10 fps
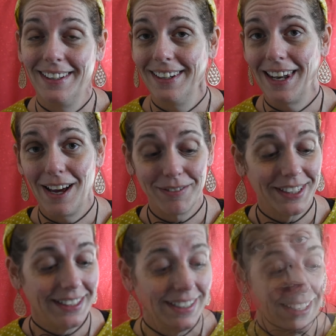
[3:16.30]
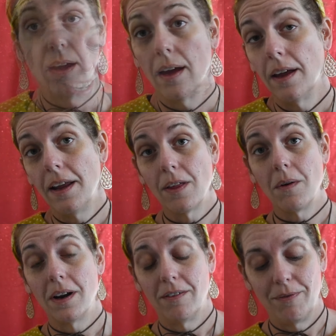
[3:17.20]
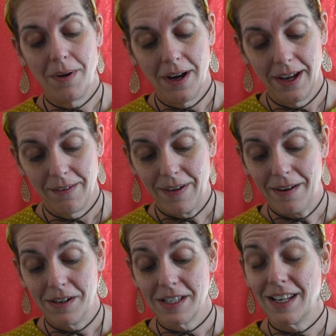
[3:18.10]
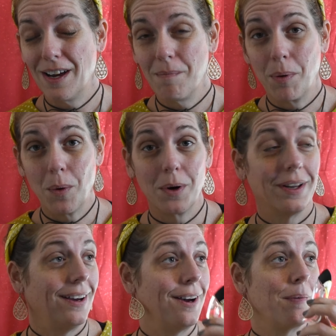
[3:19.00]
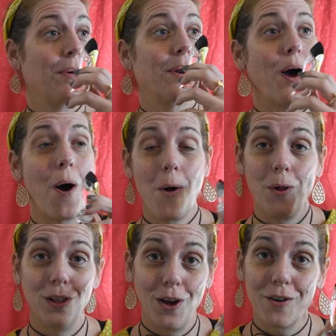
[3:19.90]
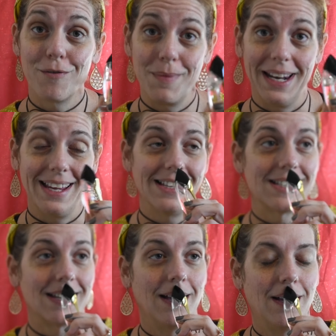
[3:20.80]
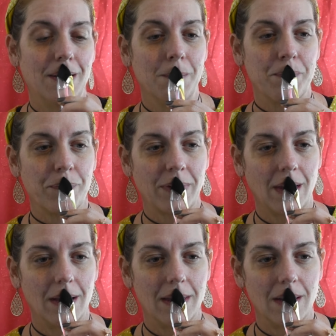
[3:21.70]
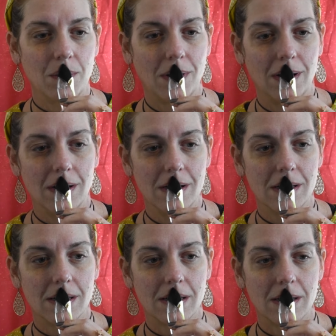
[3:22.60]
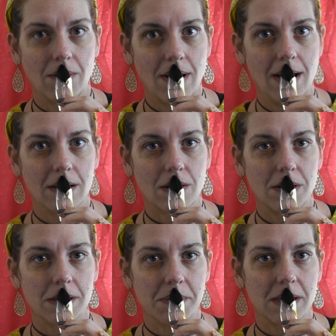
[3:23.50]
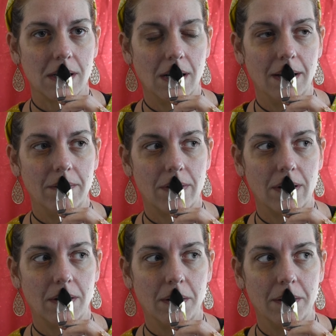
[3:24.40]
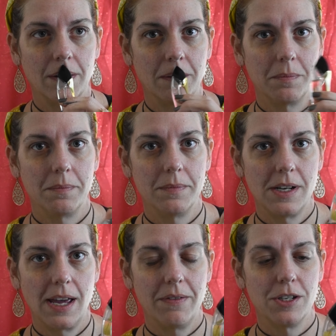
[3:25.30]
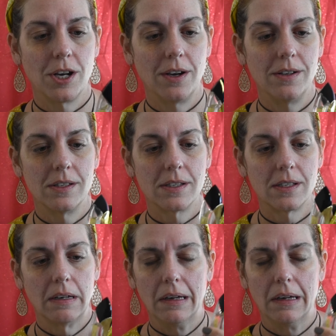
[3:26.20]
love it. Another one of my favourites that I bought a whole lot of minis. I think it was around Christmas time from David Jones.